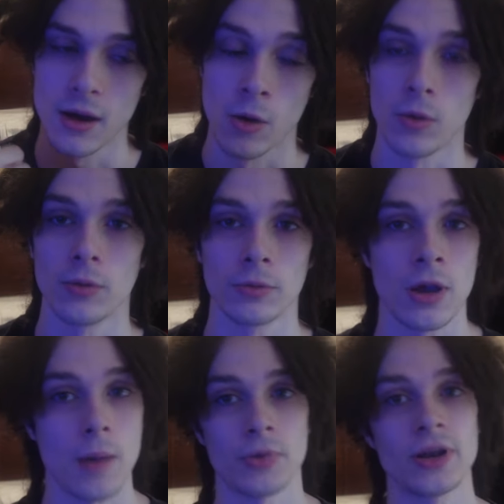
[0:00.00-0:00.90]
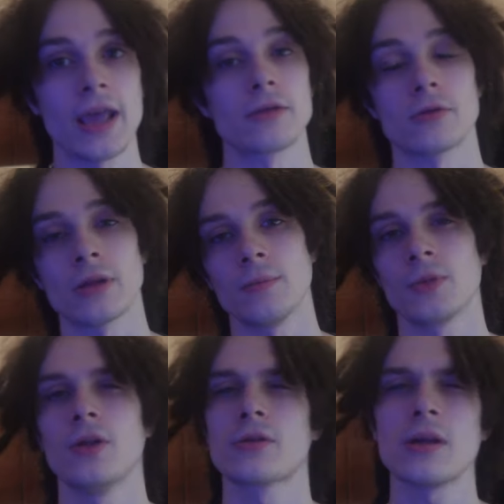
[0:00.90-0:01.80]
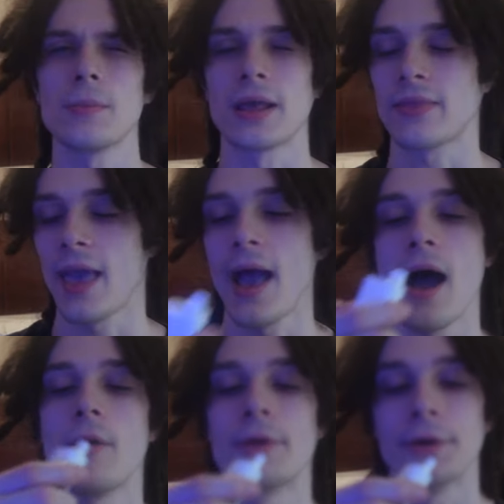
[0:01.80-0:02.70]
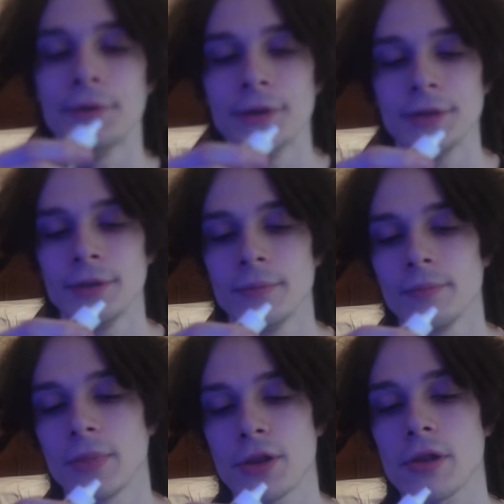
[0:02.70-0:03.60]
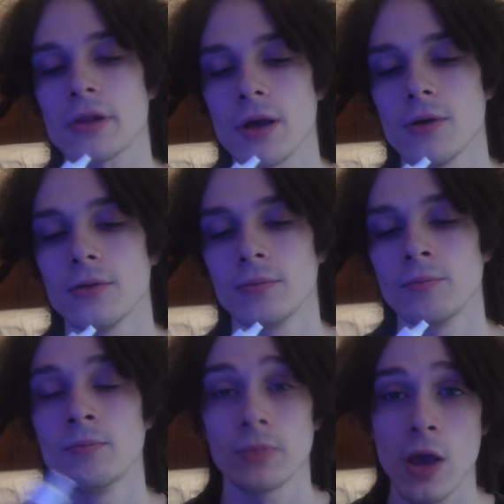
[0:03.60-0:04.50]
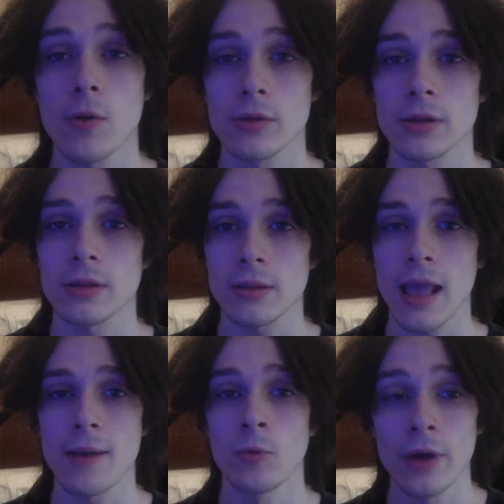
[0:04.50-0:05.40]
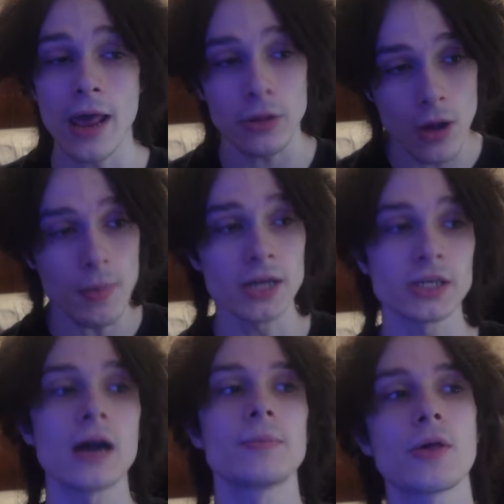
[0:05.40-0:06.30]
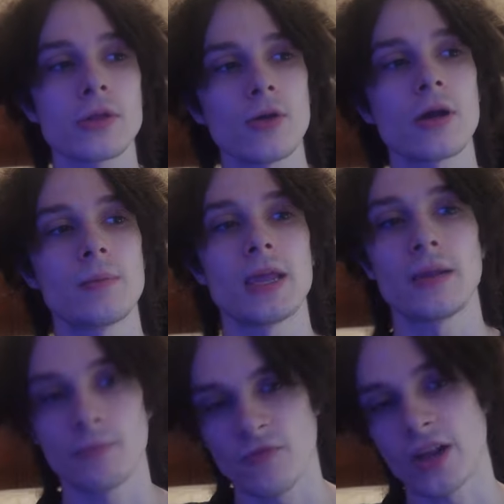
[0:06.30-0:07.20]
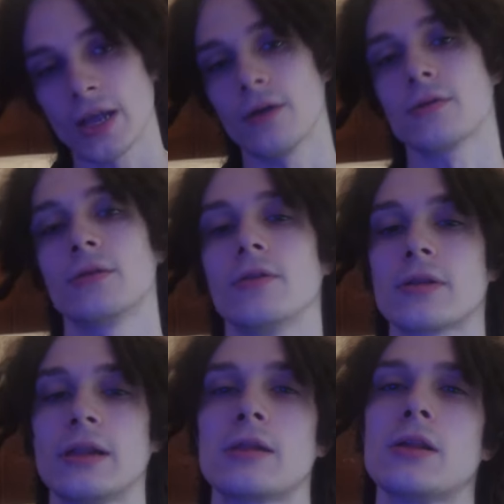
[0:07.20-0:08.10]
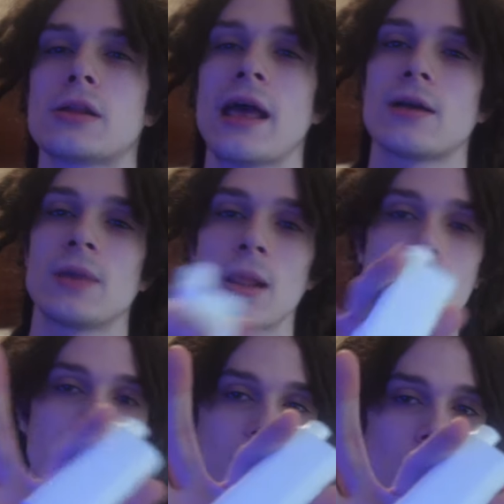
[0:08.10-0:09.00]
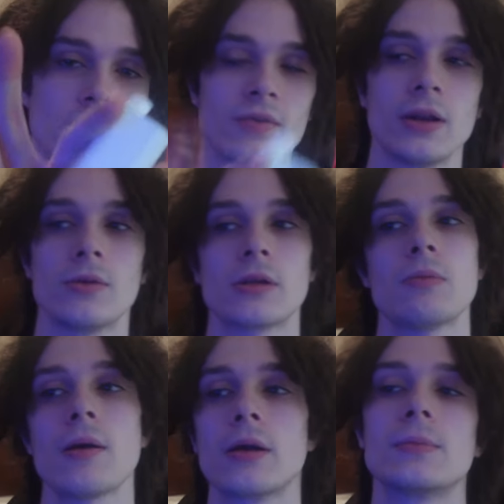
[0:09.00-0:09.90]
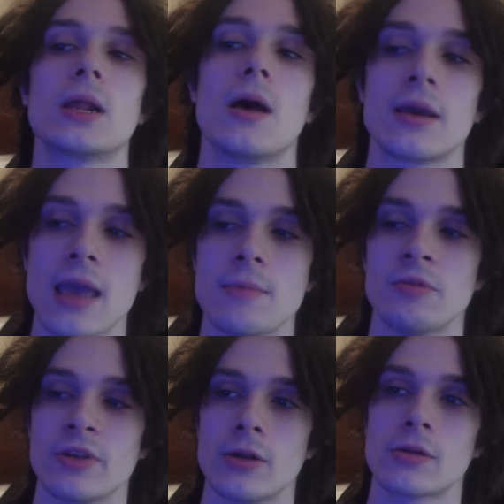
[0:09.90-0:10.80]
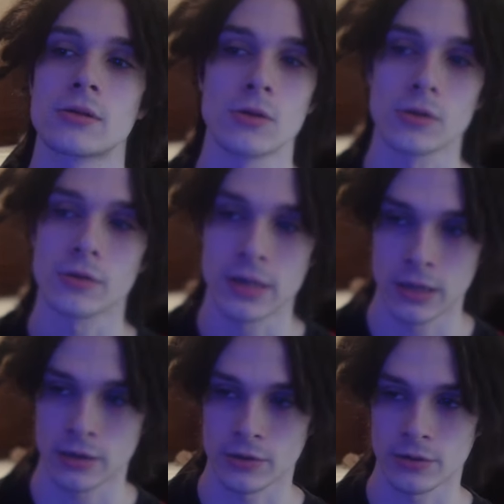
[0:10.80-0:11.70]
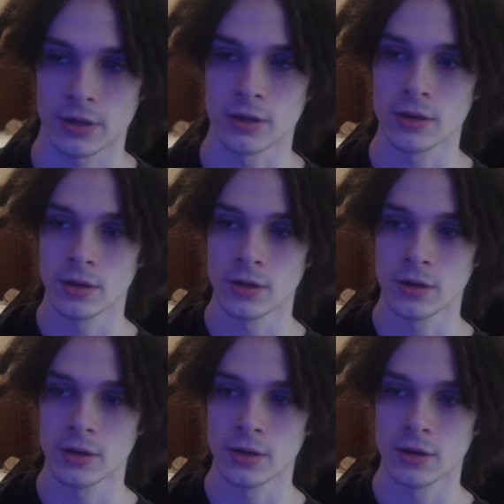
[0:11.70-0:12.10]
oh, a couple days or something, you know, something like that, I don't know, but just know, those, when I start my job, there's still gonna be videos, you know what I'm saying, it's just not gonna be a lot of smoking videos, it's probably gonna be a lot of gaming videos, because those are easier to